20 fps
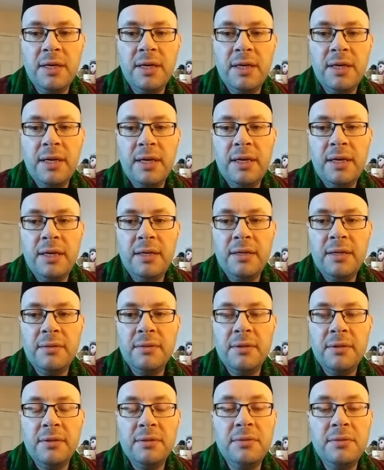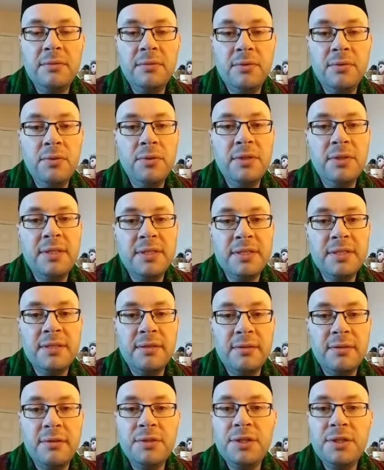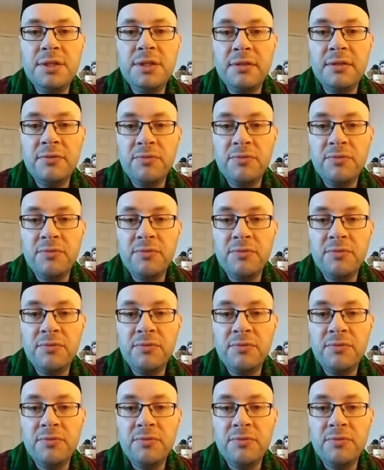good logic and